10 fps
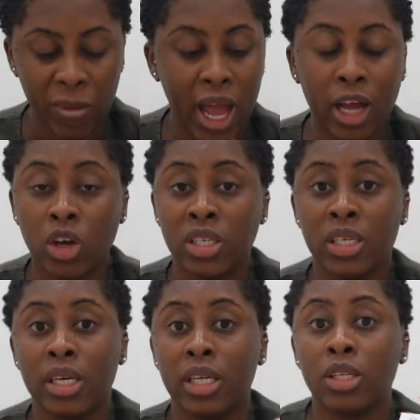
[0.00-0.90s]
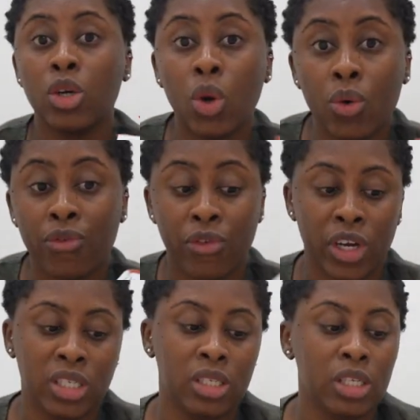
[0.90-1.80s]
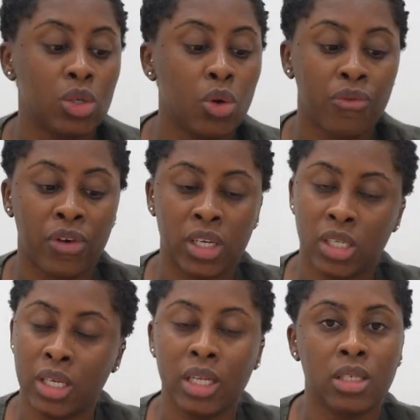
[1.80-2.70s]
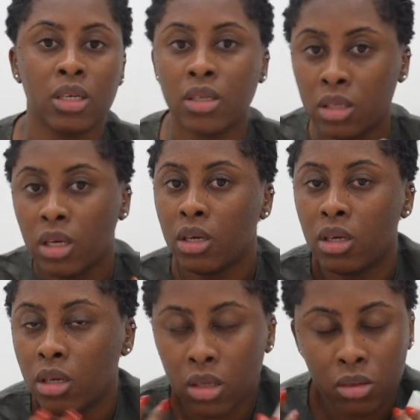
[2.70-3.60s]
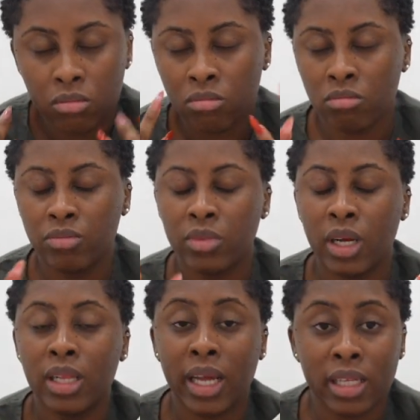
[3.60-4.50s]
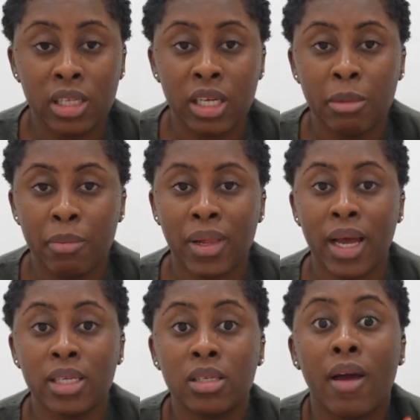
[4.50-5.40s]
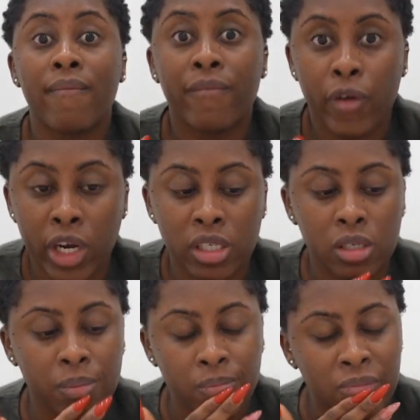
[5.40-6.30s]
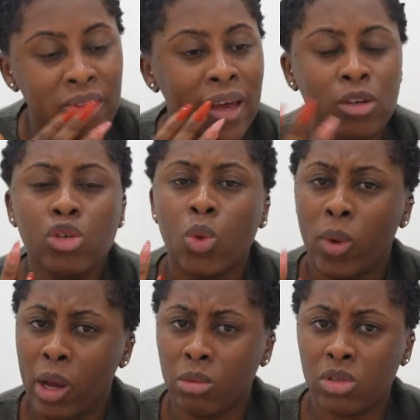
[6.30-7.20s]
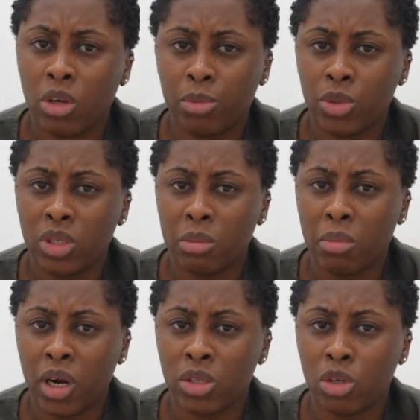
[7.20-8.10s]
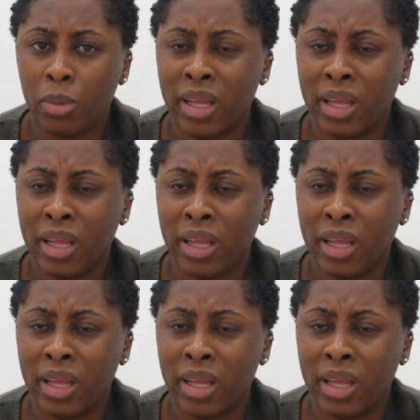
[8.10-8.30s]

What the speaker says: I got it in Go Fresh. This Go Fresh scent is, like the name implies, fresh. I don't know why we stopped using bar soap.